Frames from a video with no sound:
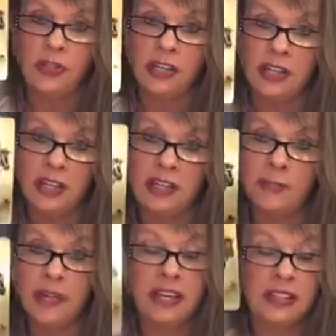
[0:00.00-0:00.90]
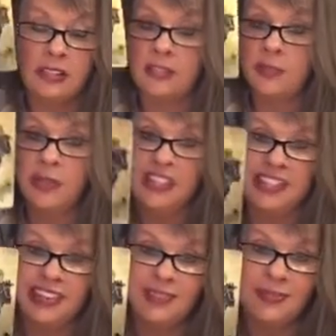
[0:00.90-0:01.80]
the Knight of Pentacles may
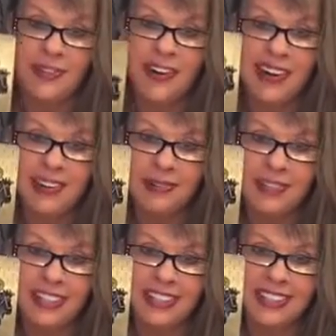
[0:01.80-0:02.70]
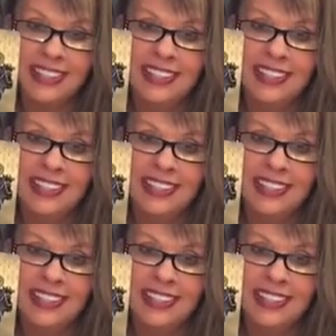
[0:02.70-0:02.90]
take forever,